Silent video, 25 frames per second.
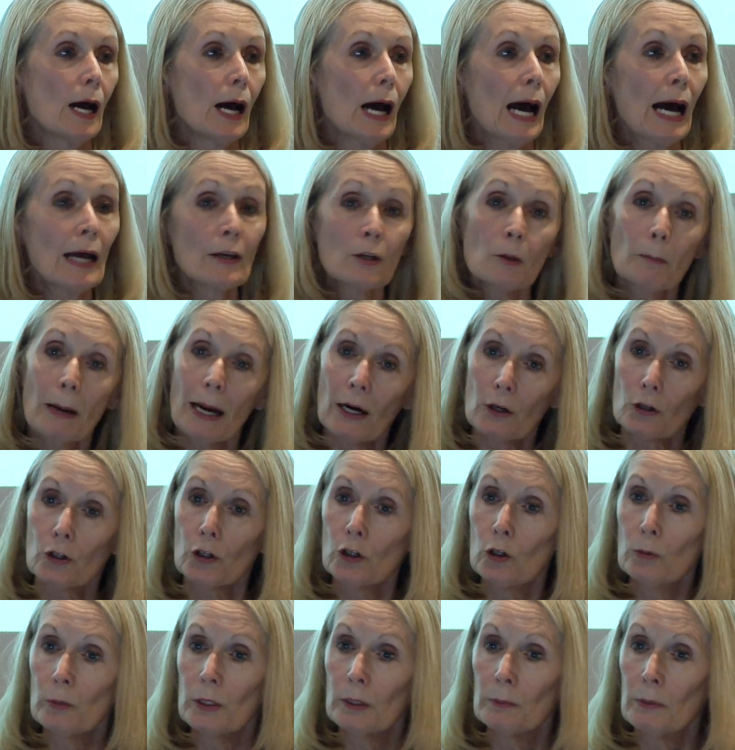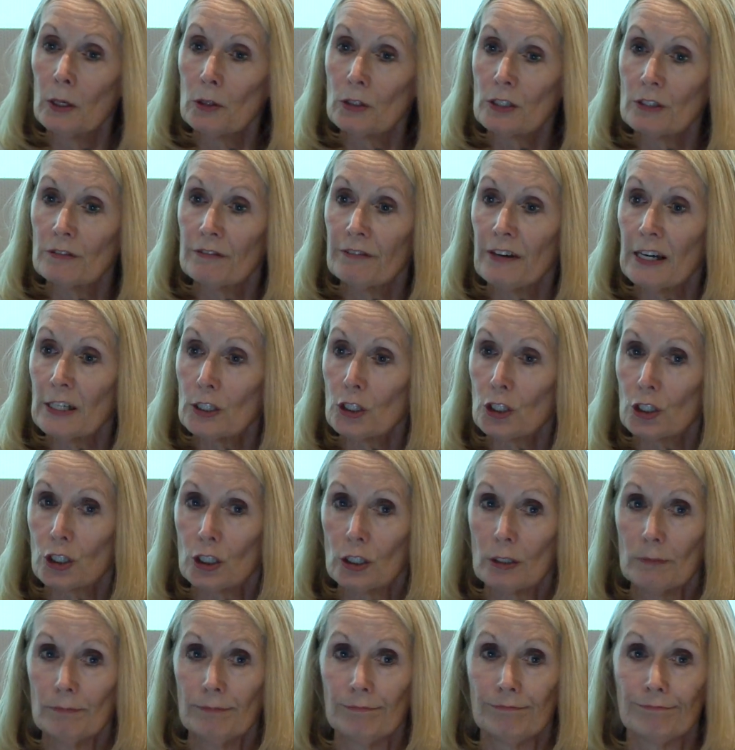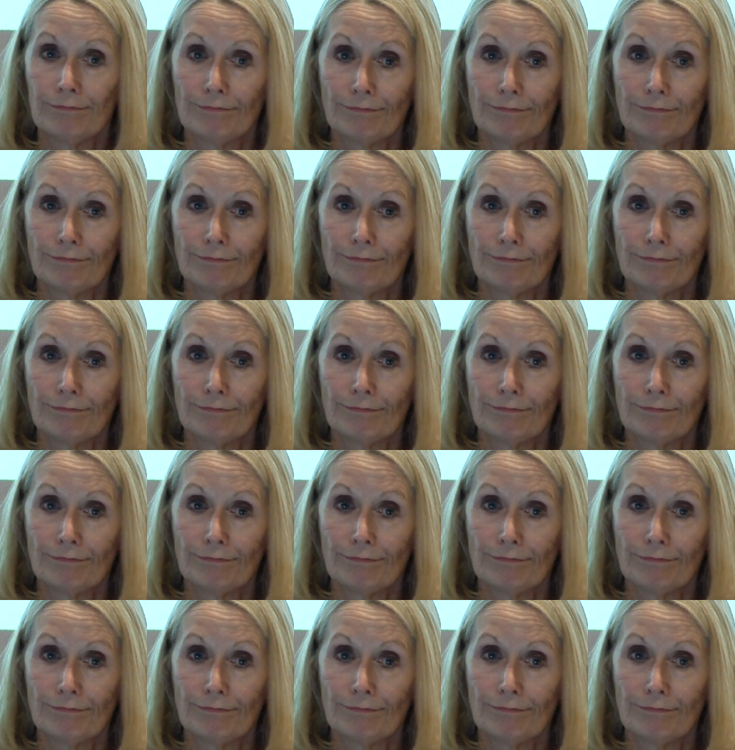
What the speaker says: and about human motivation.